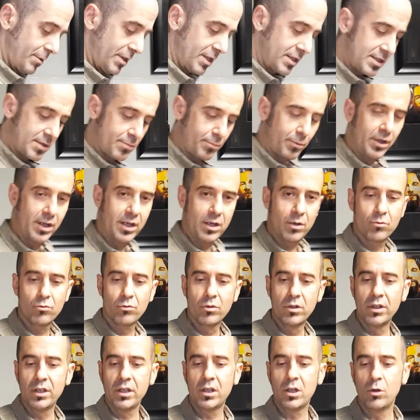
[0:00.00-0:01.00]
me explain
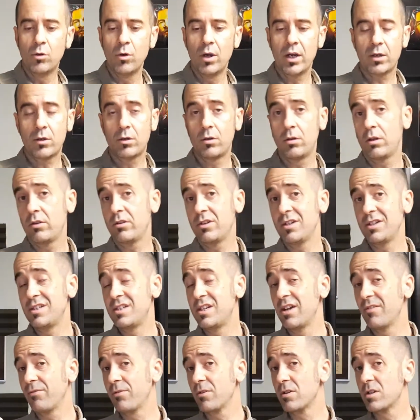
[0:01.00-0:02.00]
really quick the
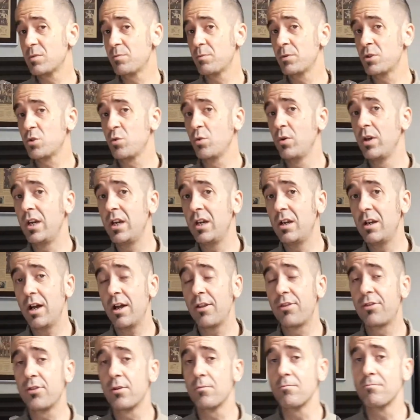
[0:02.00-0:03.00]
difference between a
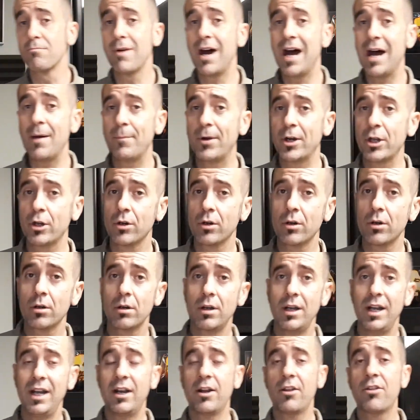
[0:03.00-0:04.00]
thermometer
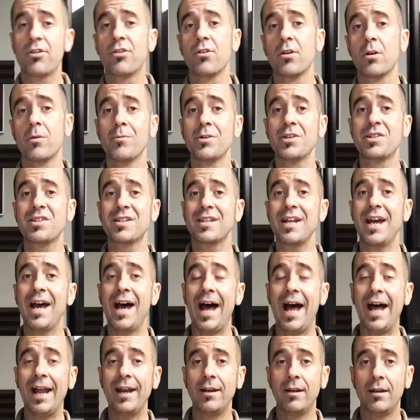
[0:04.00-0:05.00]
and a
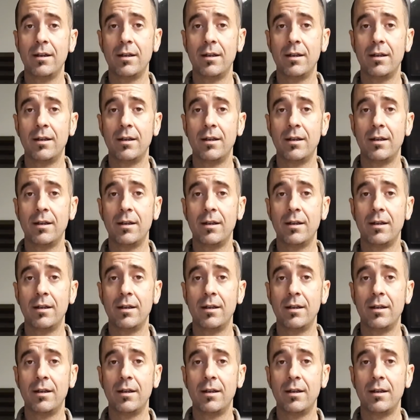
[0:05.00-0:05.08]
thermostat.